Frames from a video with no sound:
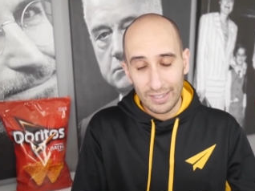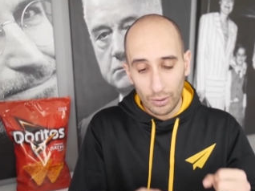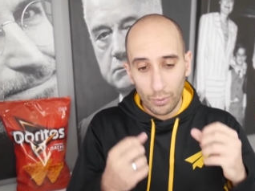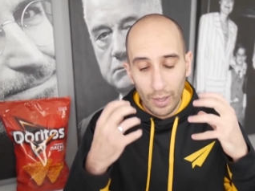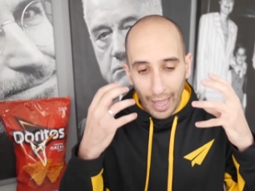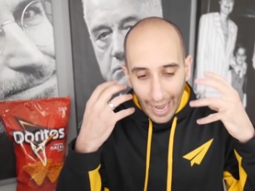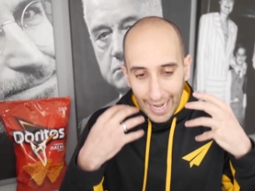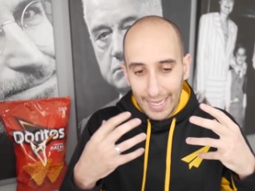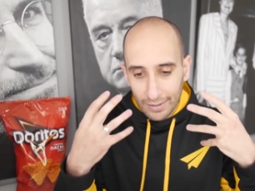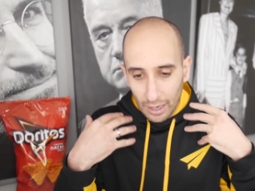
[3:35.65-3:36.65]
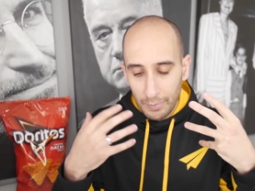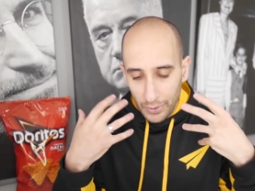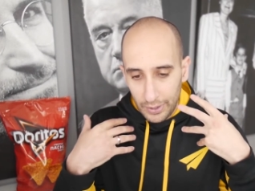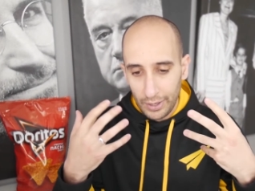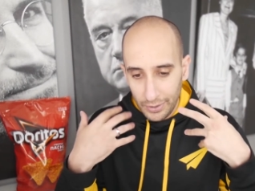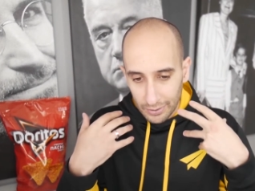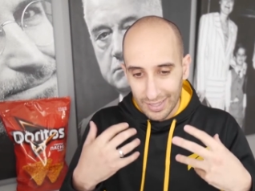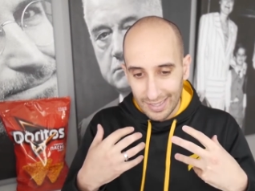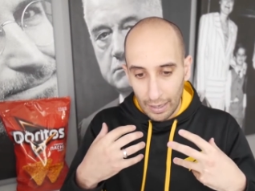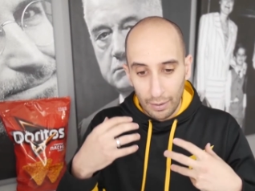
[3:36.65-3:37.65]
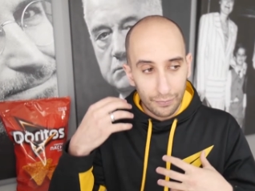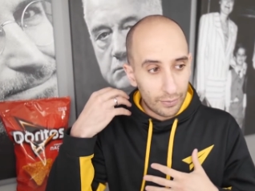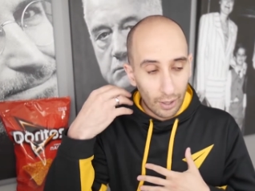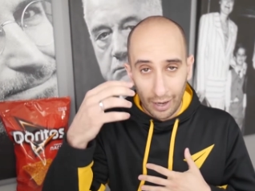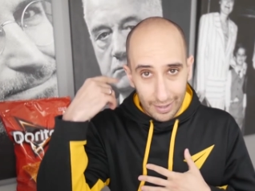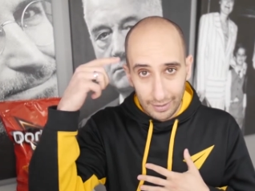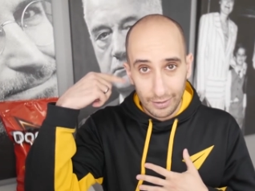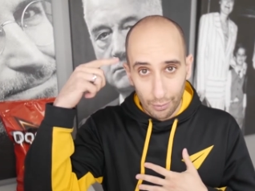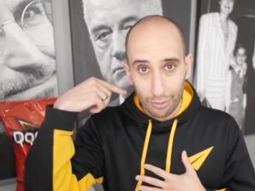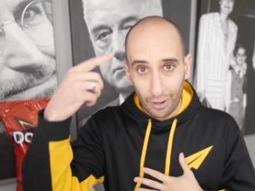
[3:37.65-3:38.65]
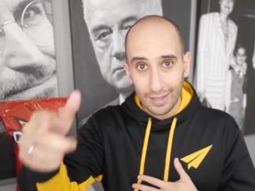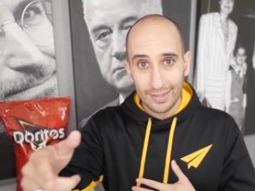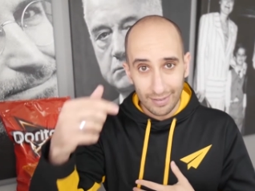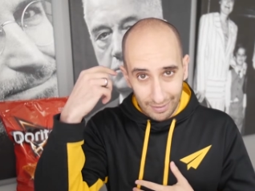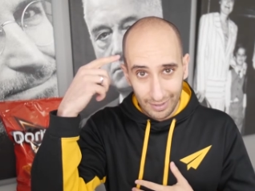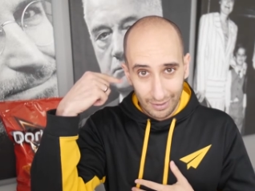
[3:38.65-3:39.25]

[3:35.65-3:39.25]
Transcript: So anytime you hear yourself talking your thoughts